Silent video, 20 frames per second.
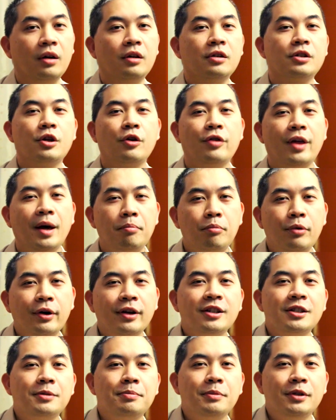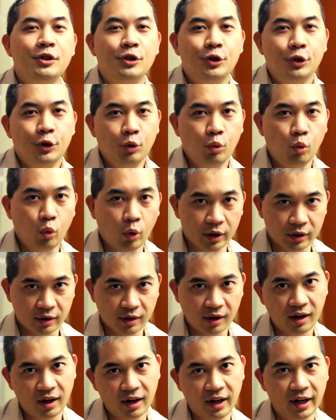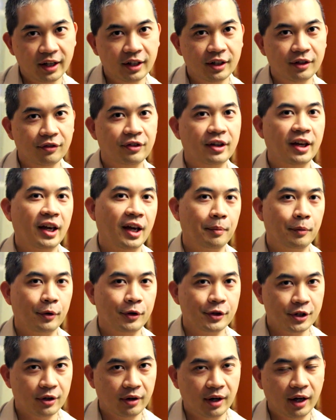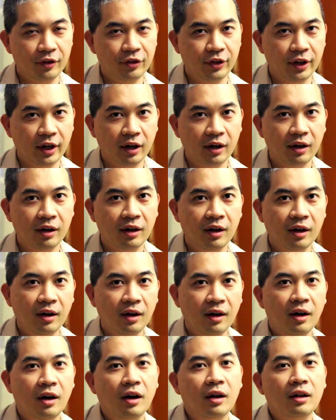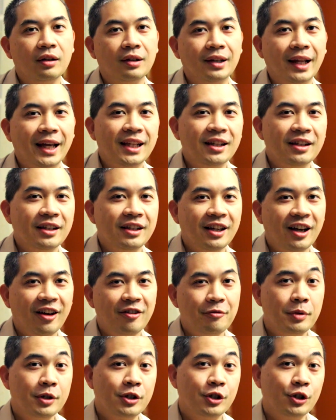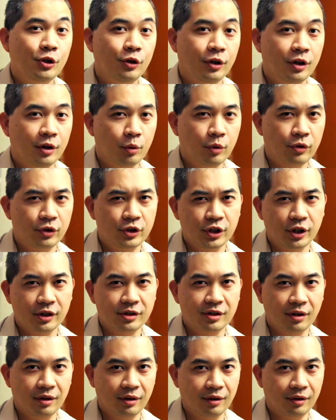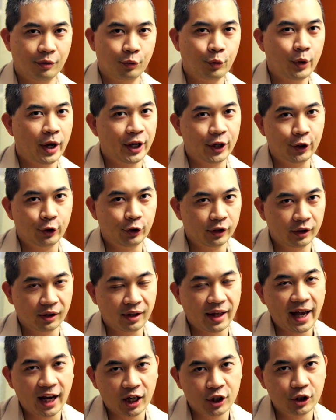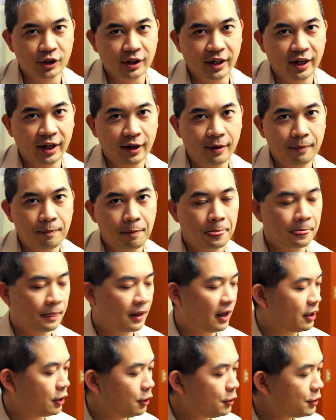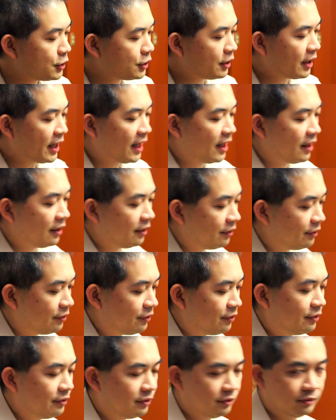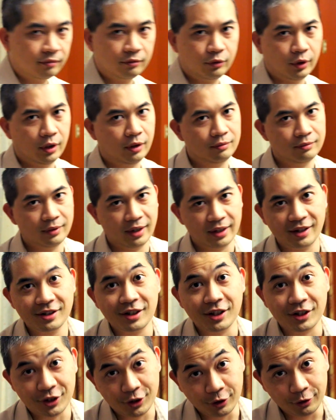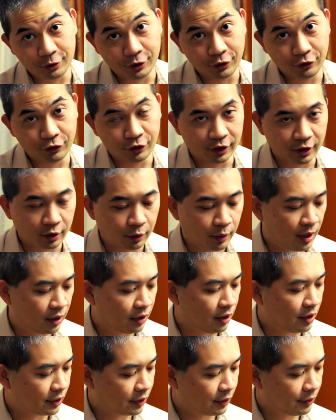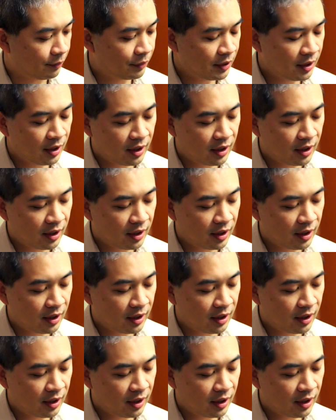So that brings me to what kind of cameras are out there. Lately, I've been shooting with just a regular little action cam. I used to have, well, I guess I still do for a little while longer.